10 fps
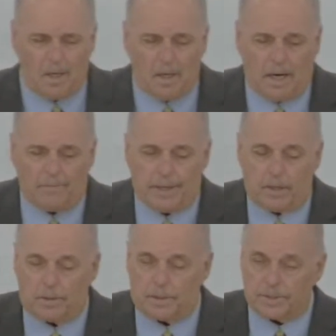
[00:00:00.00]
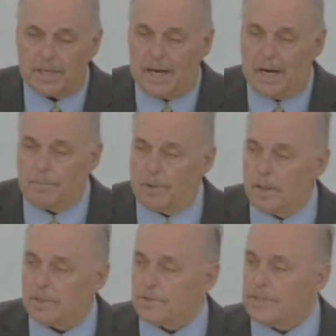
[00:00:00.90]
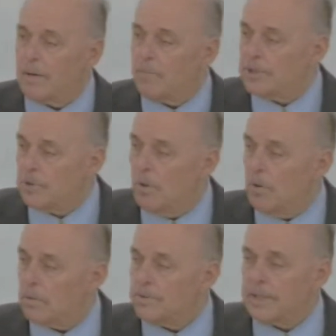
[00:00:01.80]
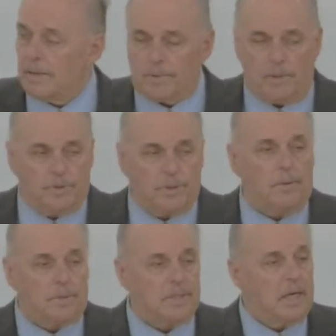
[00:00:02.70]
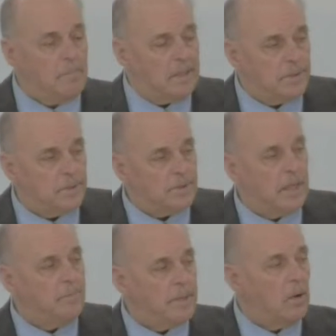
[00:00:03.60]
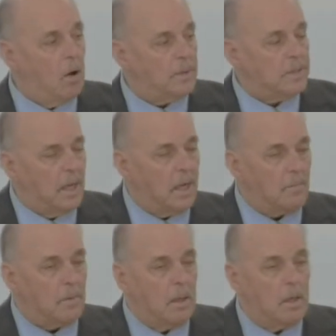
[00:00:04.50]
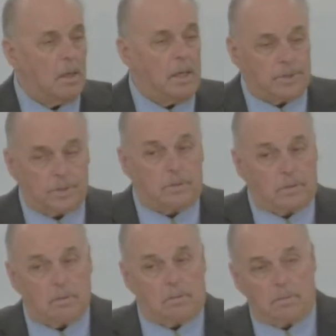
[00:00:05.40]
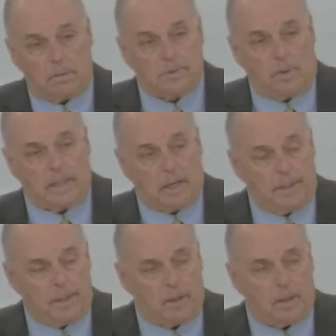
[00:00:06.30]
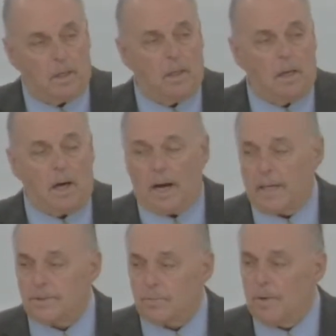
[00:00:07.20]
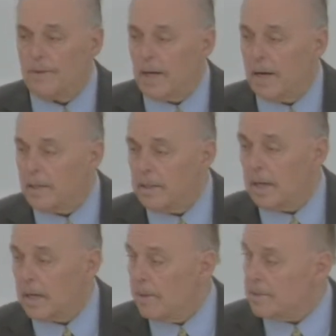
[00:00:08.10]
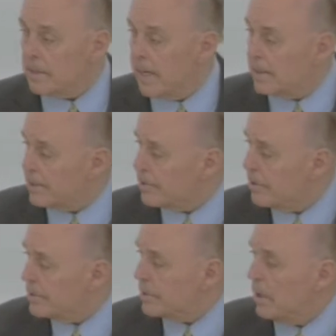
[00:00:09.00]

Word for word: every year at this time, it's the same ritual, same you hear the same message, the same thing all the time. It's just that's the only time you hear it. I guess one thing I did like about the Catholic Church,